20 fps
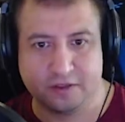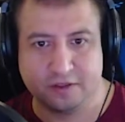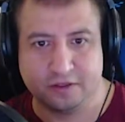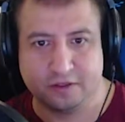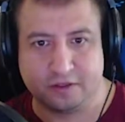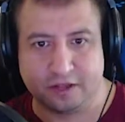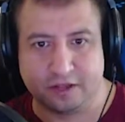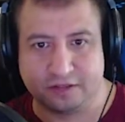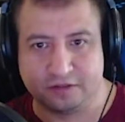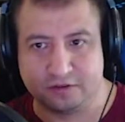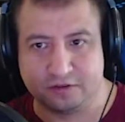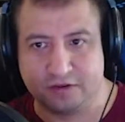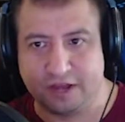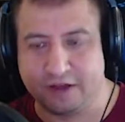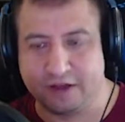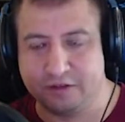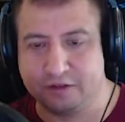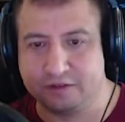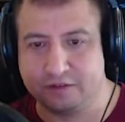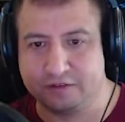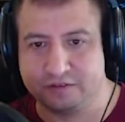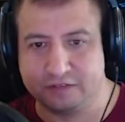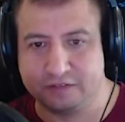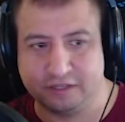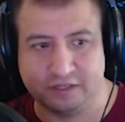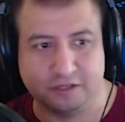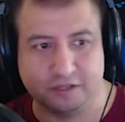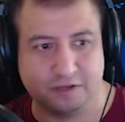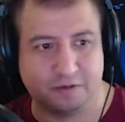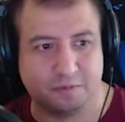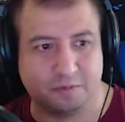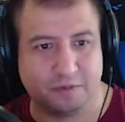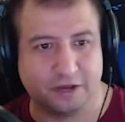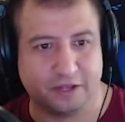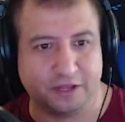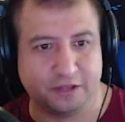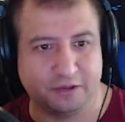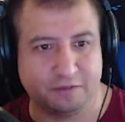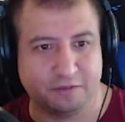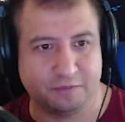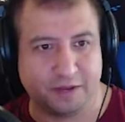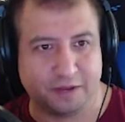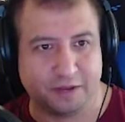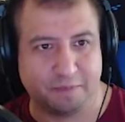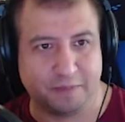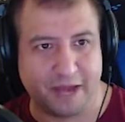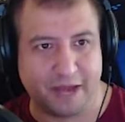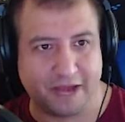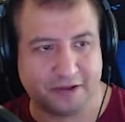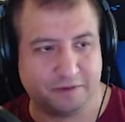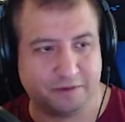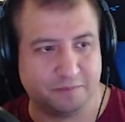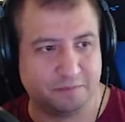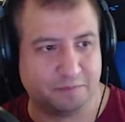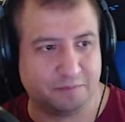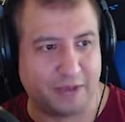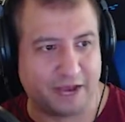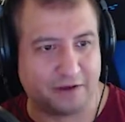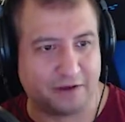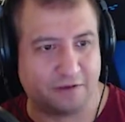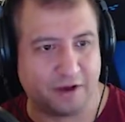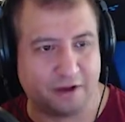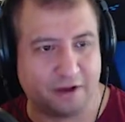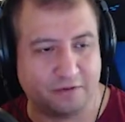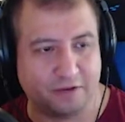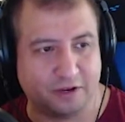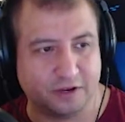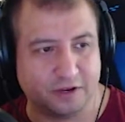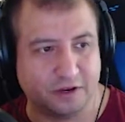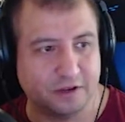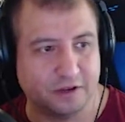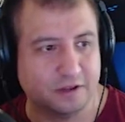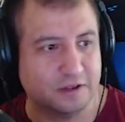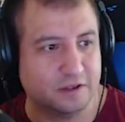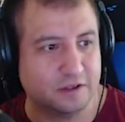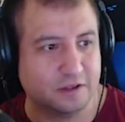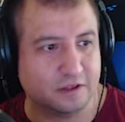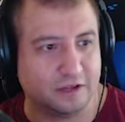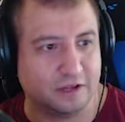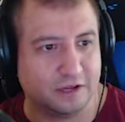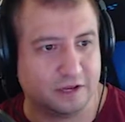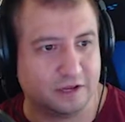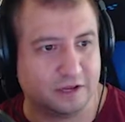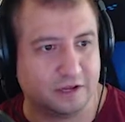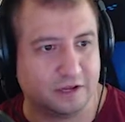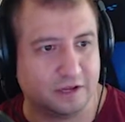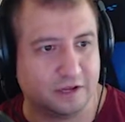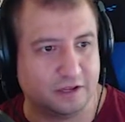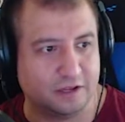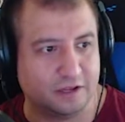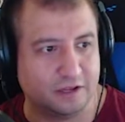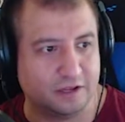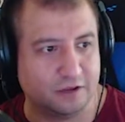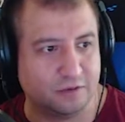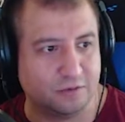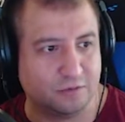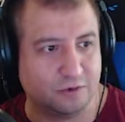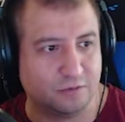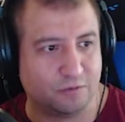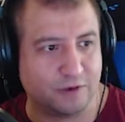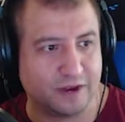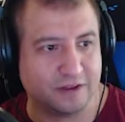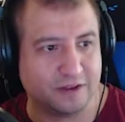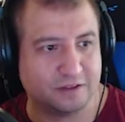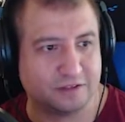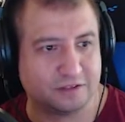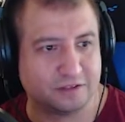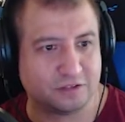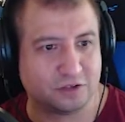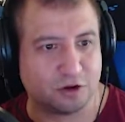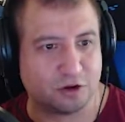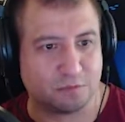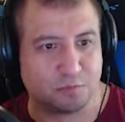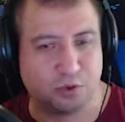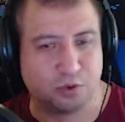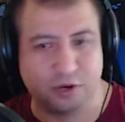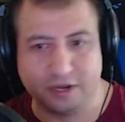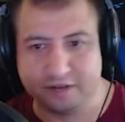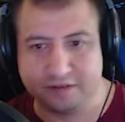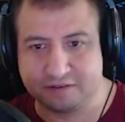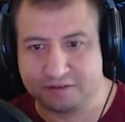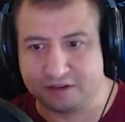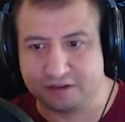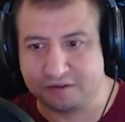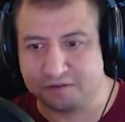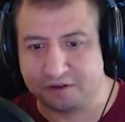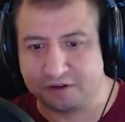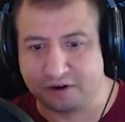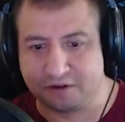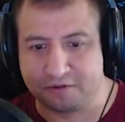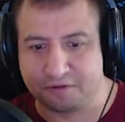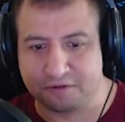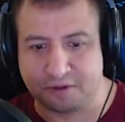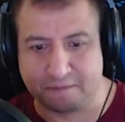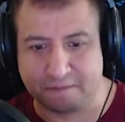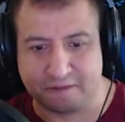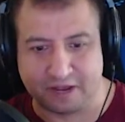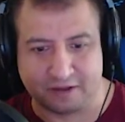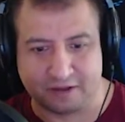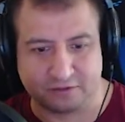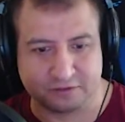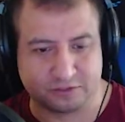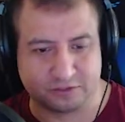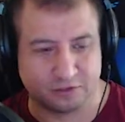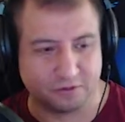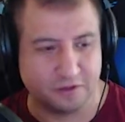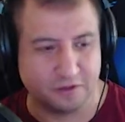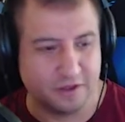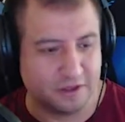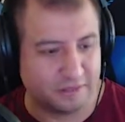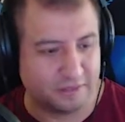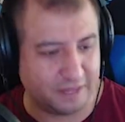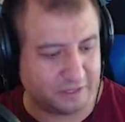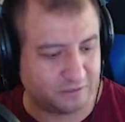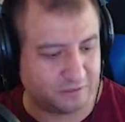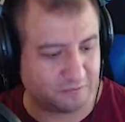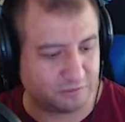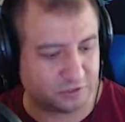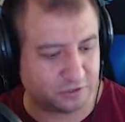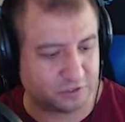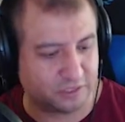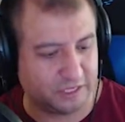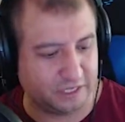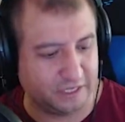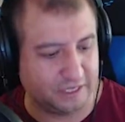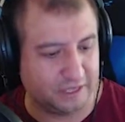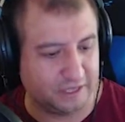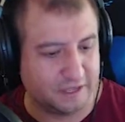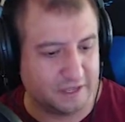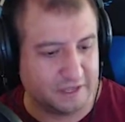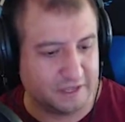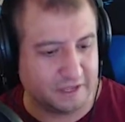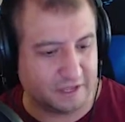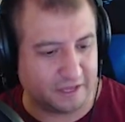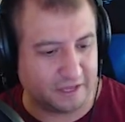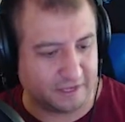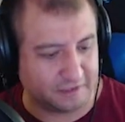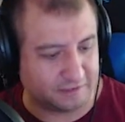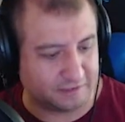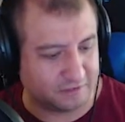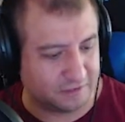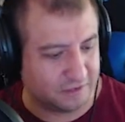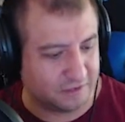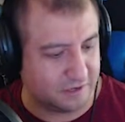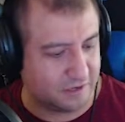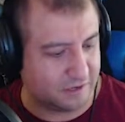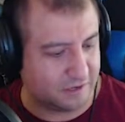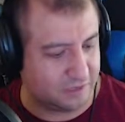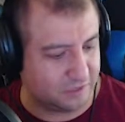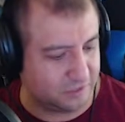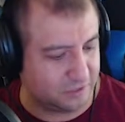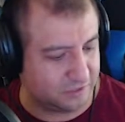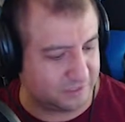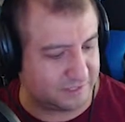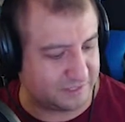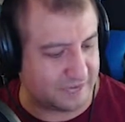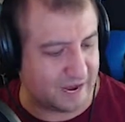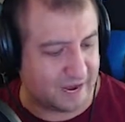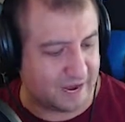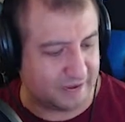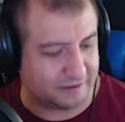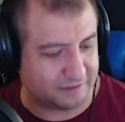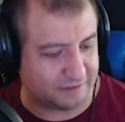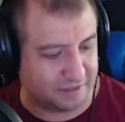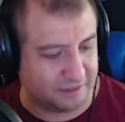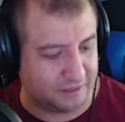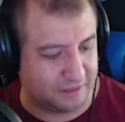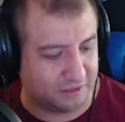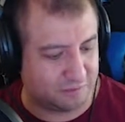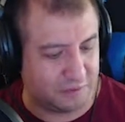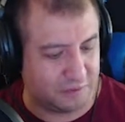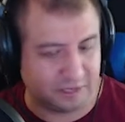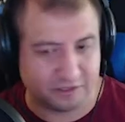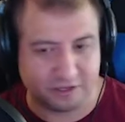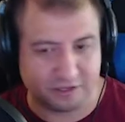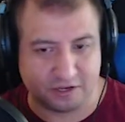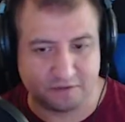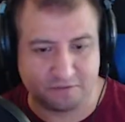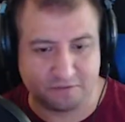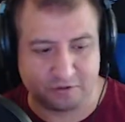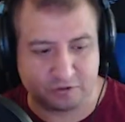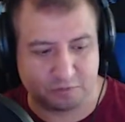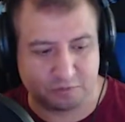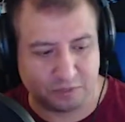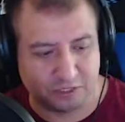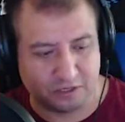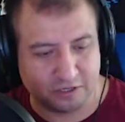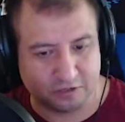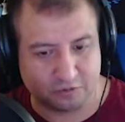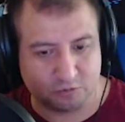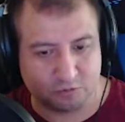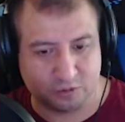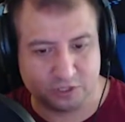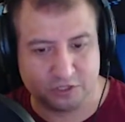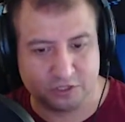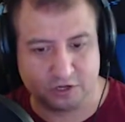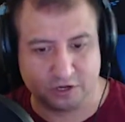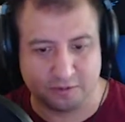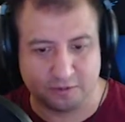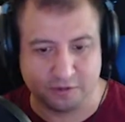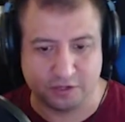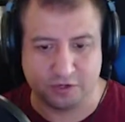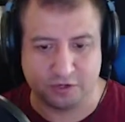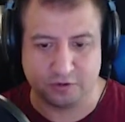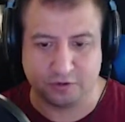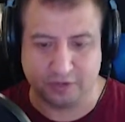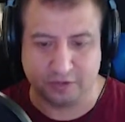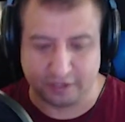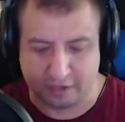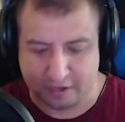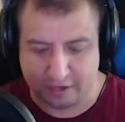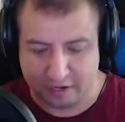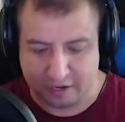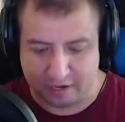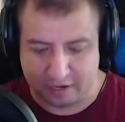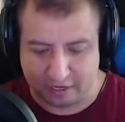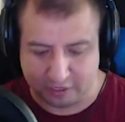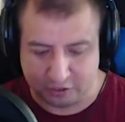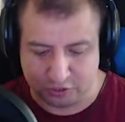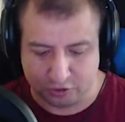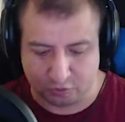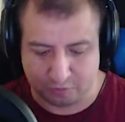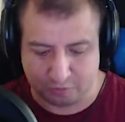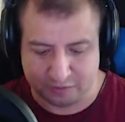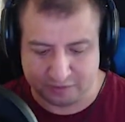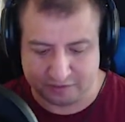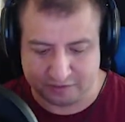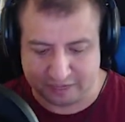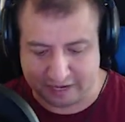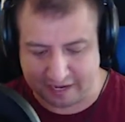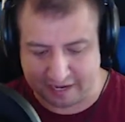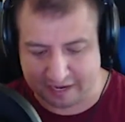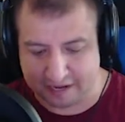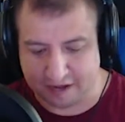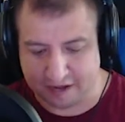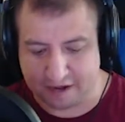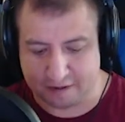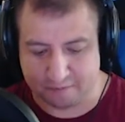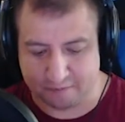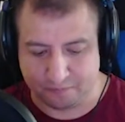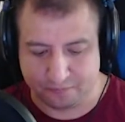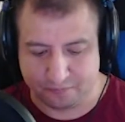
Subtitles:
And so now you can see my background, and we're ready to start putting stuff on our thumbnail. So that's the first key, is size. And this makes a difference because what you're going to be doing is you'll be setting up